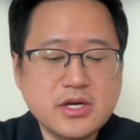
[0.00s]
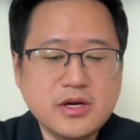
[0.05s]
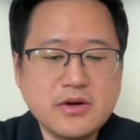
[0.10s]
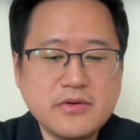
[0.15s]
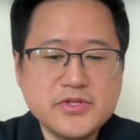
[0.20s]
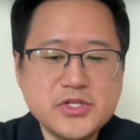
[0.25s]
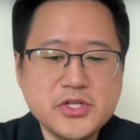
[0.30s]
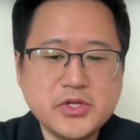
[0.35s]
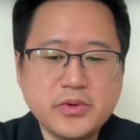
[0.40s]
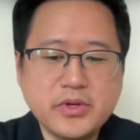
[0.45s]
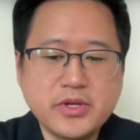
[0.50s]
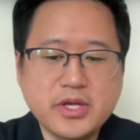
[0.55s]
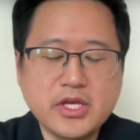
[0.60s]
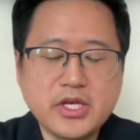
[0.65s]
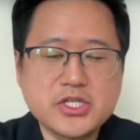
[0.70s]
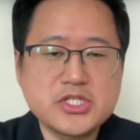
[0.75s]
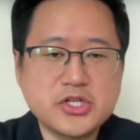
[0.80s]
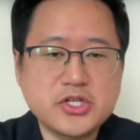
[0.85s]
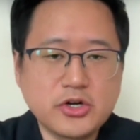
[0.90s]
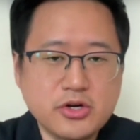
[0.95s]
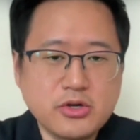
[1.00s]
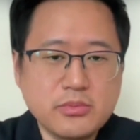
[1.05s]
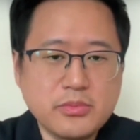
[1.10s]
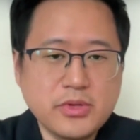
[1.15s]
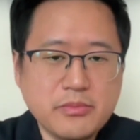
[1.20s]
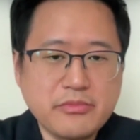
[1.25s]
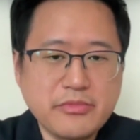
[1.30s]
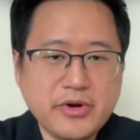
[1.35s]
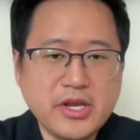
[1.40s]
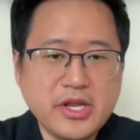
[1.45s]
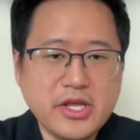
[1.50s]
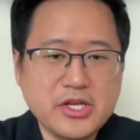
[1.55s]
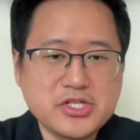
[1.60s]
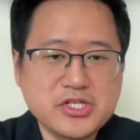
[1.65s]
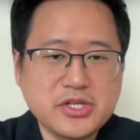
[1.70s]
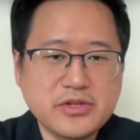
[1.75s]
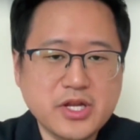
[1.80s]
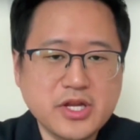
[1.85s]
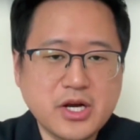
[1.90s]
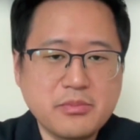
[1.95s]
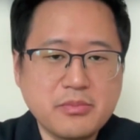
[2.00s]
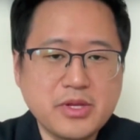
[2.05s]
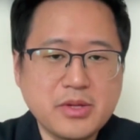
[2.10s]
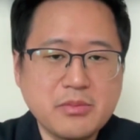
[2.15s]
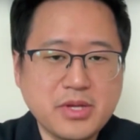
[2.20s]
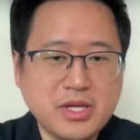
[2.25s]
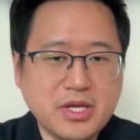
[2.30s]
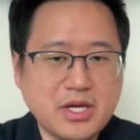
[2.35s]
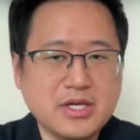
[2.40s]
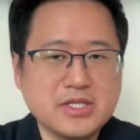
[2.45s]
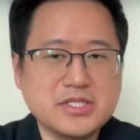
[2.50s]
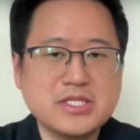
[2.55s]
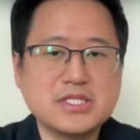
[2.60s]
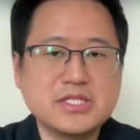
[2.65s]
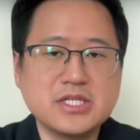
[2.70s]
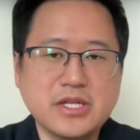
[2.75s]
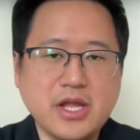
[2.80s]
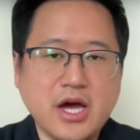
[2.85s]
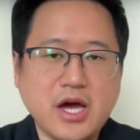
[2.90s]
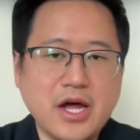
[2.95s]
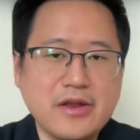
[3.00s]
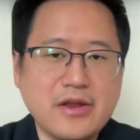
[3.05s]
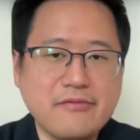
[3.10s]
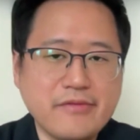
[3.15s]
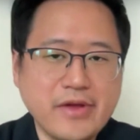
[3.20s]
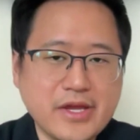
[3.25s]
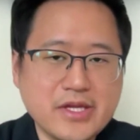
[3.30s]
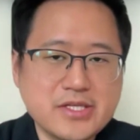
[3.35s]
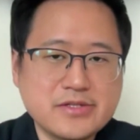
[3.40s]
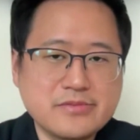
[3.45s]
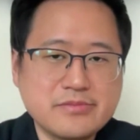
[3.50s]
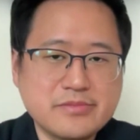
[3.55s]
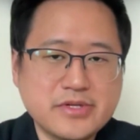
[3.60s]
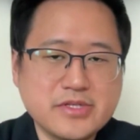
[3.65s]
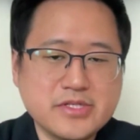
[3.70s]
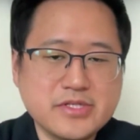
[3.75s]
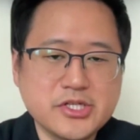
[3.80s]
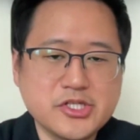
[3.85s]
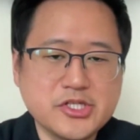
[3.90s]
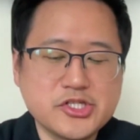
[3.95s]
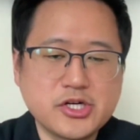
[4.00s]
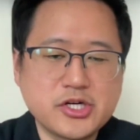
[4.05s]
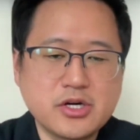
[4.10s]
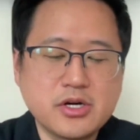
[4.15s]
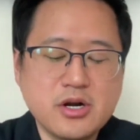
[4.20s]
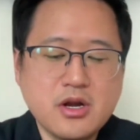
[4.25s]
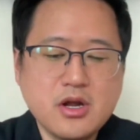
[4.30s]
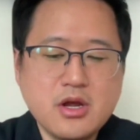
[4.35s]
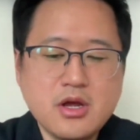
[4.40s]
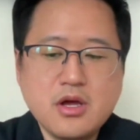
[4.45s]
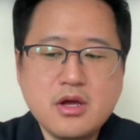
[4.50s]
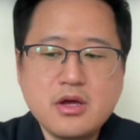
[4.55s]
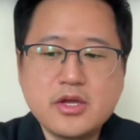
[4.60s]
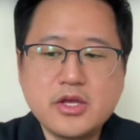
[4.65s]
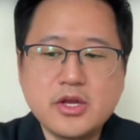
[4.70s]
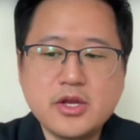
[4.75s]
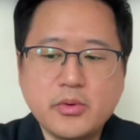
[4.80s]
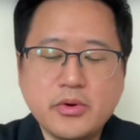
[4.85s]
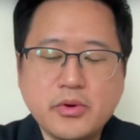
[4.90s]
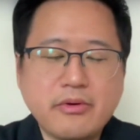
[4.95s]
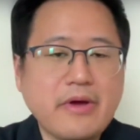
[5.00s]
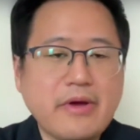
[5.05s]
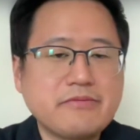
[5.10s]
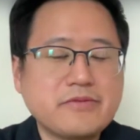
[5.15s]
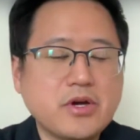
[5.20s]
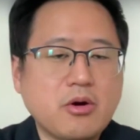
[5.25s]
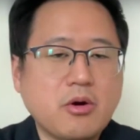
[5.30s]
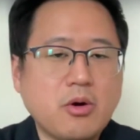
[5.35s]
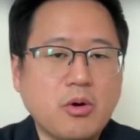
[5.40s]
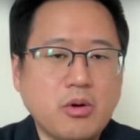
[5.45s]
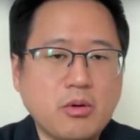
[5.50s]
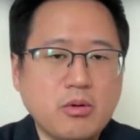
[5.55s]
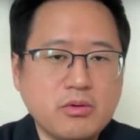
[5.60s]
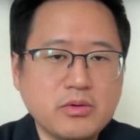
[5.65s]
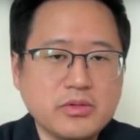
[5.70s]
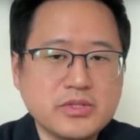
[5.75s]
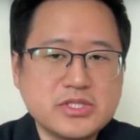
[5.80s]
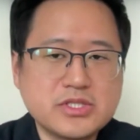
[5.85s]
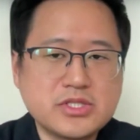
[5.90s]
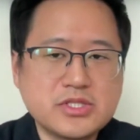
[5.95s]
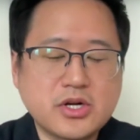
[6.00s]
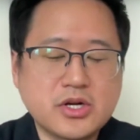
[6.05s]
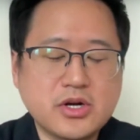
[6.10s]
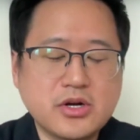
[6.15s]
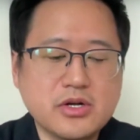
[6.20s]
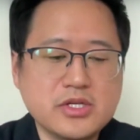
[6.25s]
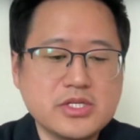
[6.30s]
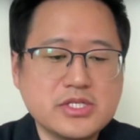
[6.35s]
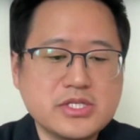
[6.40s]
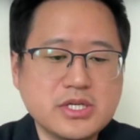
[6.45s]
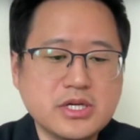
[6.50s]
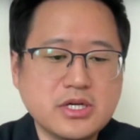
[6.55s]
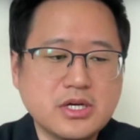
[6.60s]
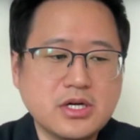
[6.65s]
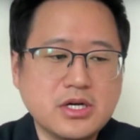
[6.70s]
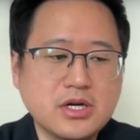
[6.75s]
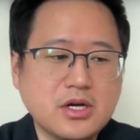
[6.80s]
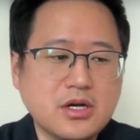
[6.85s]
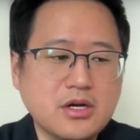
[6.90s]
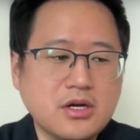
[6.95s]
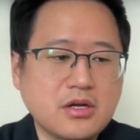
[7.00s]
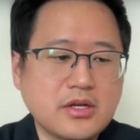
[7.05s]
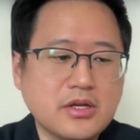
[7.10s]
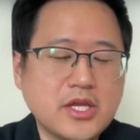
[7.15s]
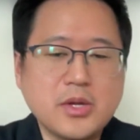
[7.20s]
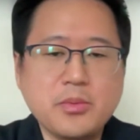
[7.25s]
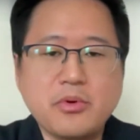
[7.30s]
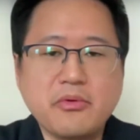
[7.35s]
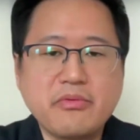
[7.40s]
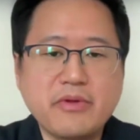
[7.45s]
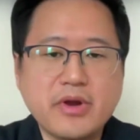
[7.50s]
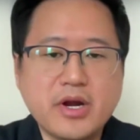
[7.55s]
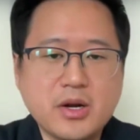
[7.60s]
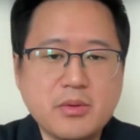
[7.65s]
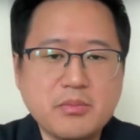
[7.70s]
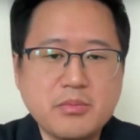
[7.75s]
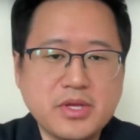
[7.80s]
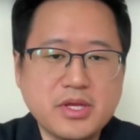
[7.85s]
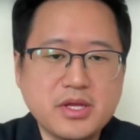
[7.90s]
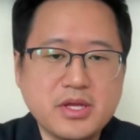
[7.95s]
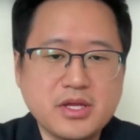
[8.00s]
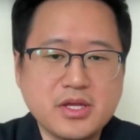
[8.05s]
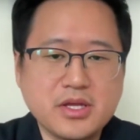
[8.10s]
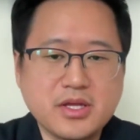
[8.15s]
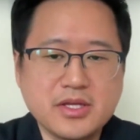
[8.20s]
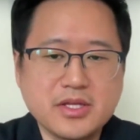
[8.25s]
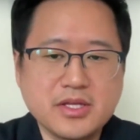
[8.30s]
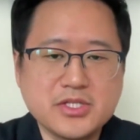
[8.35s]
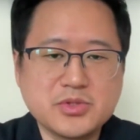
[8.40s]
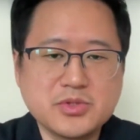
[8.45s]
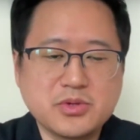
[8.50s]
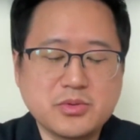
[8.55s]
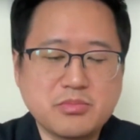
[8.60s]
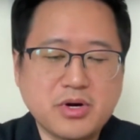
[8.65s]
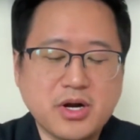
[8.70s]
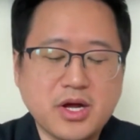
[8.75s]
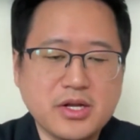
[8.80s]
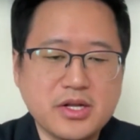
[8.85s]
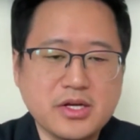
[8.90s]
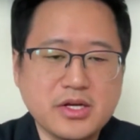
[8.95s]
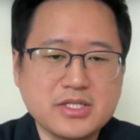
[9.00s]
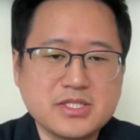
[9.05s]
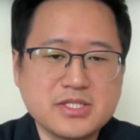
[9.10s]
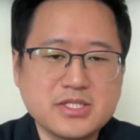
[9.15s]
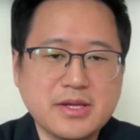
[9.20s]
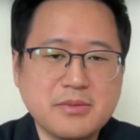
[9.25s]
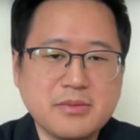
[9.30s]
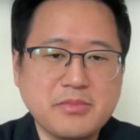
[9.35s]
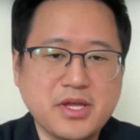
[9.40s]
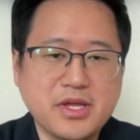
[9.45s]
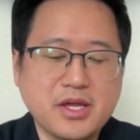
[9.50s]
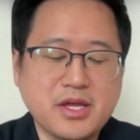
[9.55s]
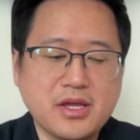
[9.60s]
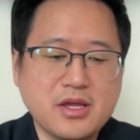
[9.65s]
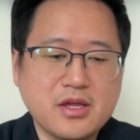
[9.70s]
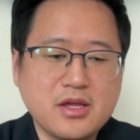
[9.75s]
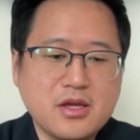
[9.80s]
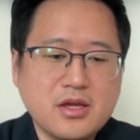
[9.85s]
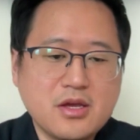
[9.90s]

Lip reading: of doing external beam radiation therapy, because it's a non-invasive procedure, we don't have to hold certain chemotherapies or products that may